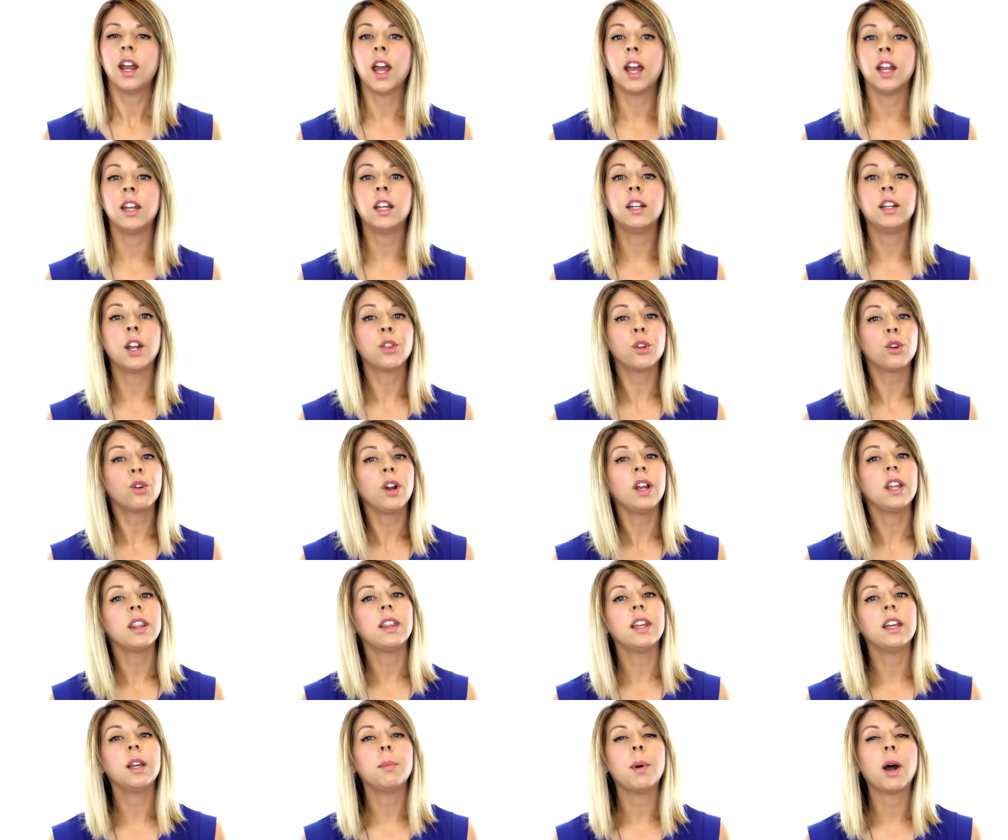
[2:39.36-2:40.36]
And another
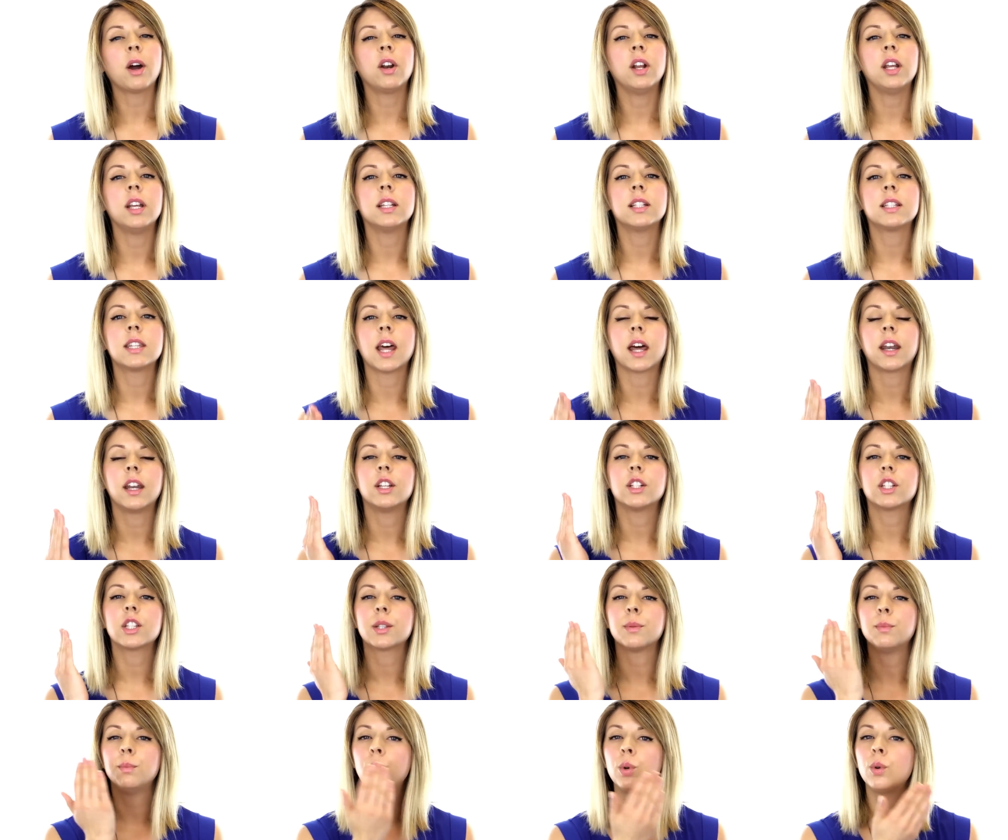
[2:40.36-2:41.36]
great thing about it is that
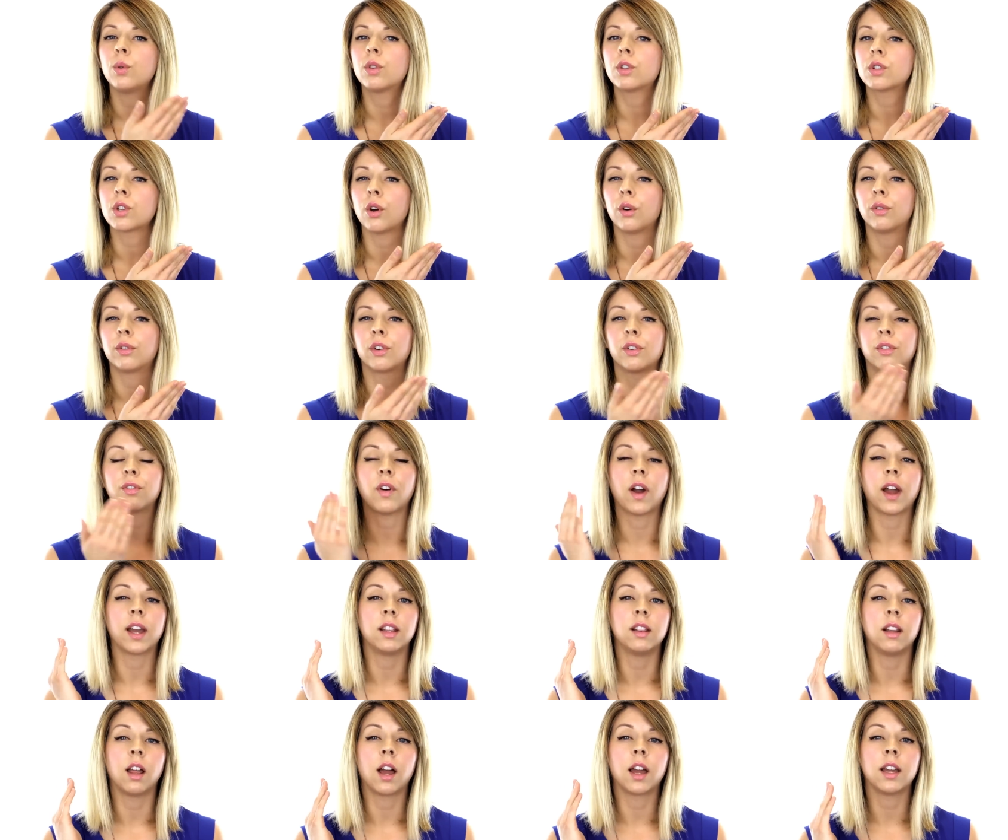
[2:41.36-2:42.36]
it smooths over
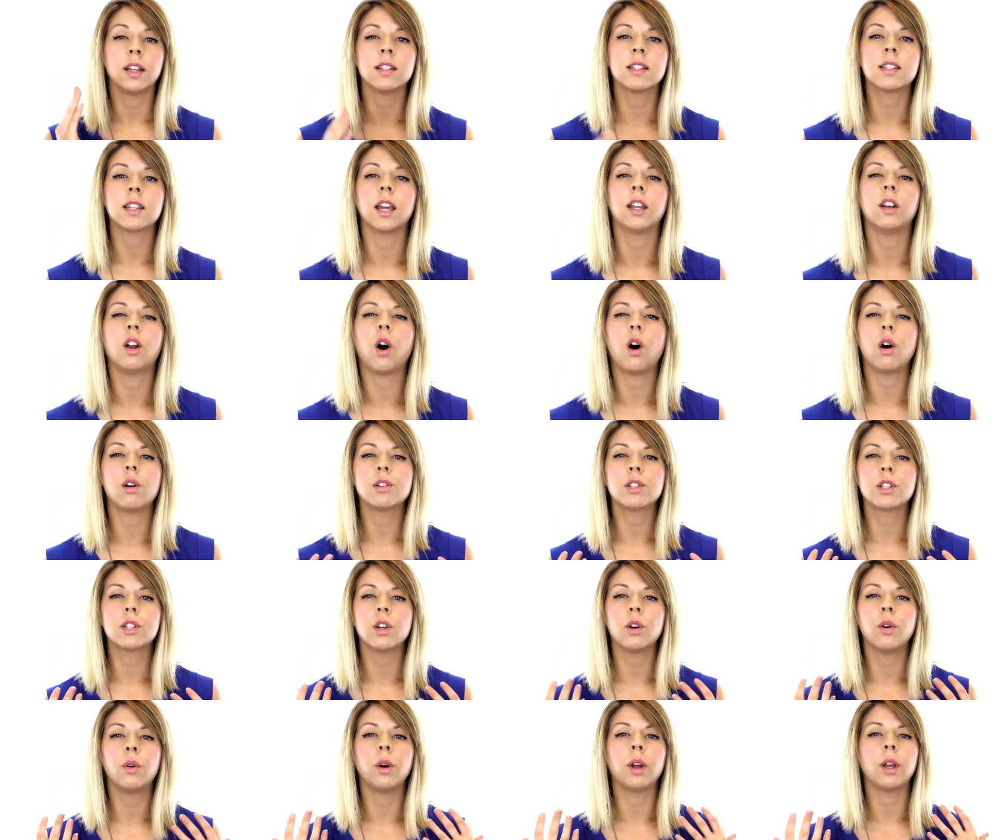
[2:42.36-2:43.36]
fine lines and
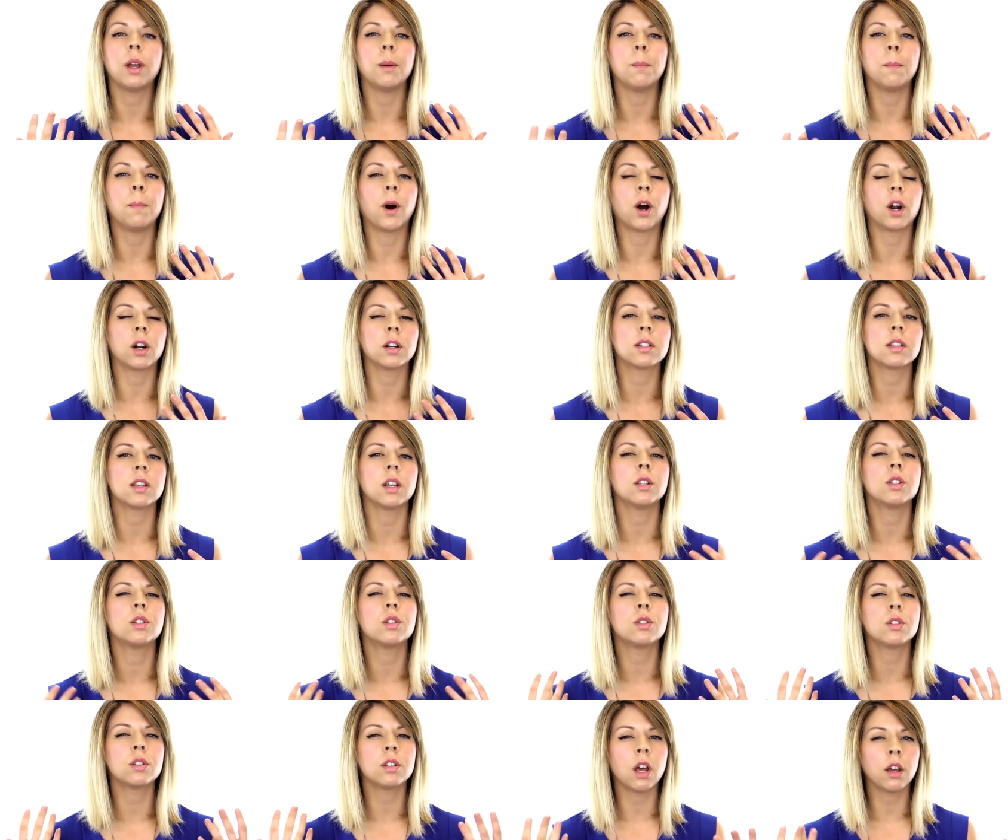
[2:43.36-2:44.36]
also imparts a
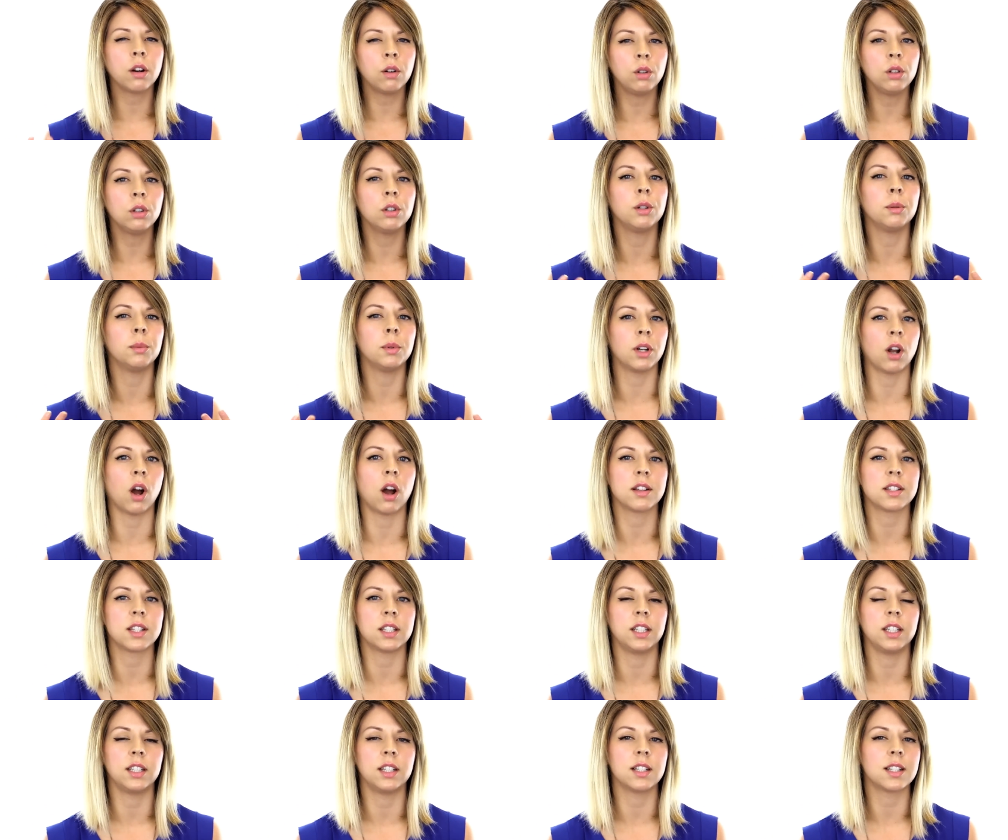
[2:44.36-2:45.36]
subtle
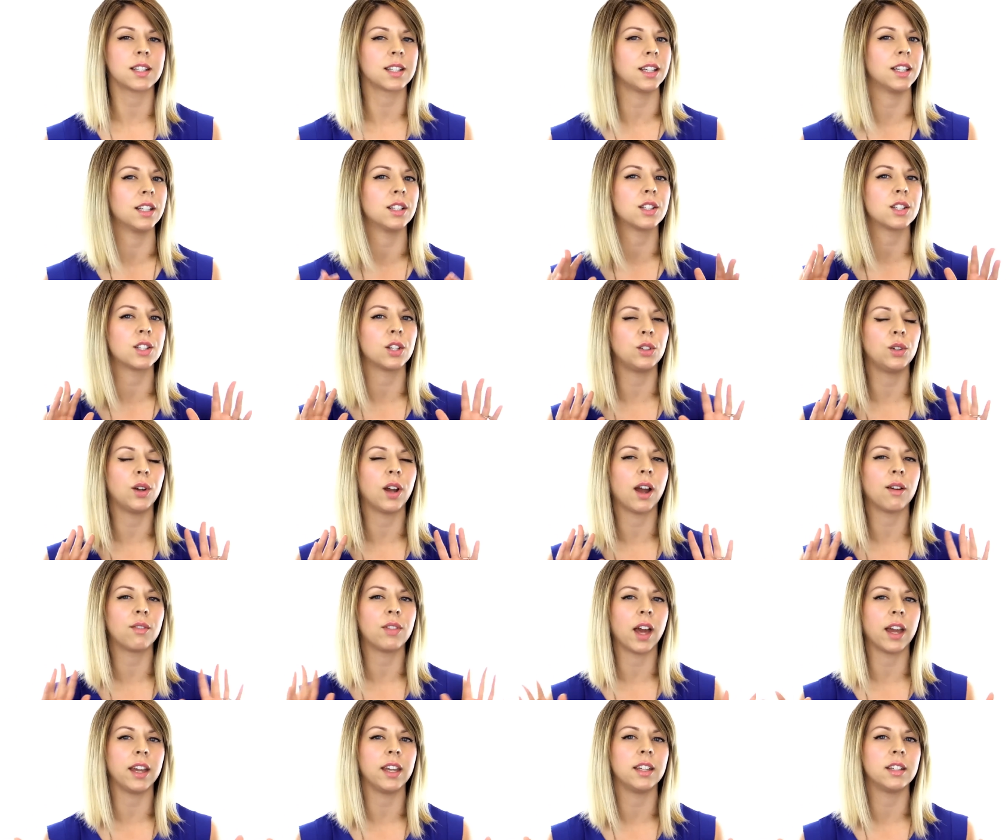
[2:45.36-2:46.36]
luminosity to skin so you
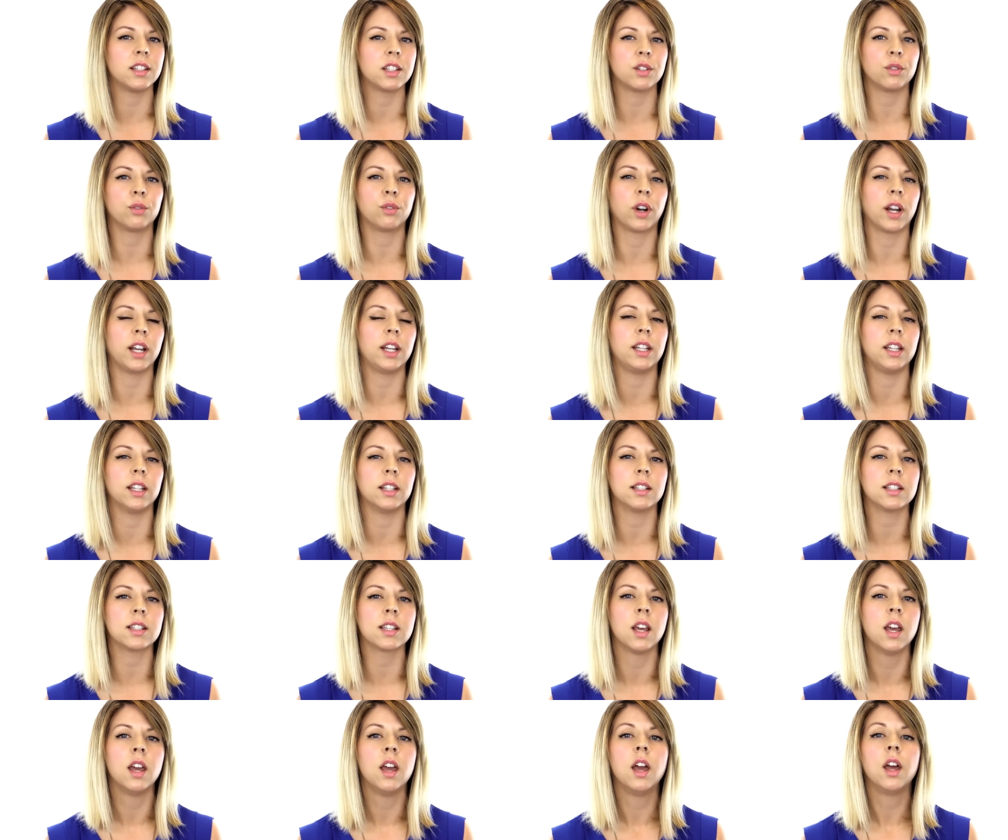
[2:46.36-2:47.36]
have that hint of
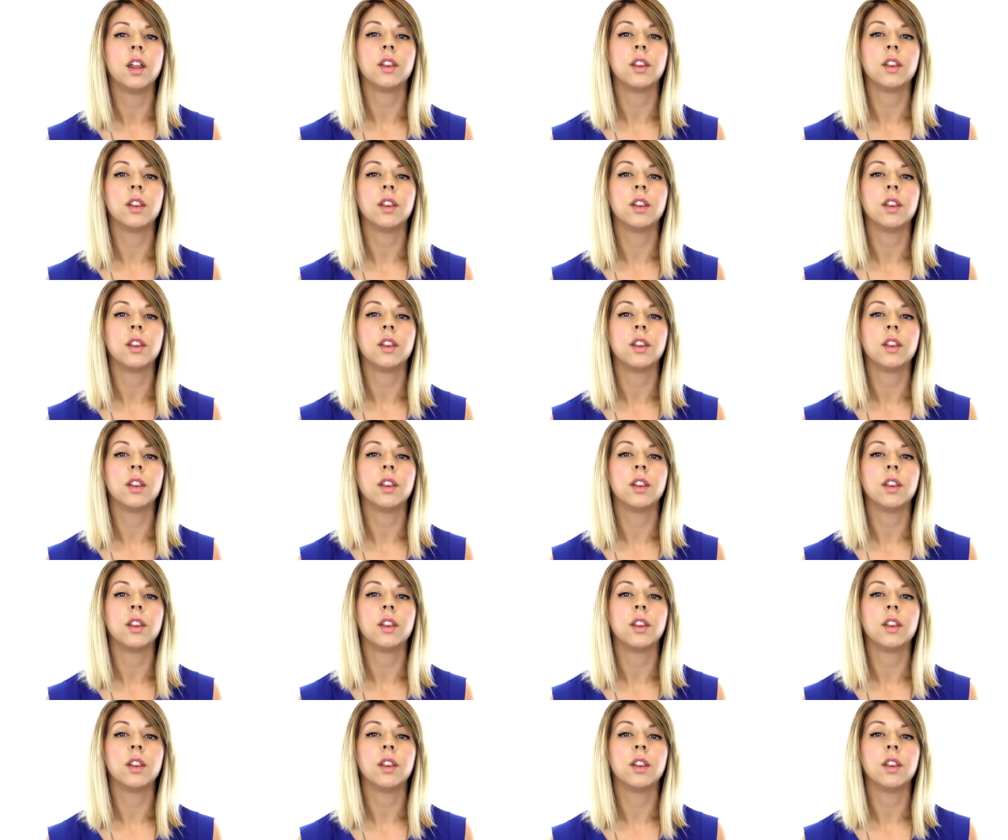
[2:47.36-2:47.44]
radiance.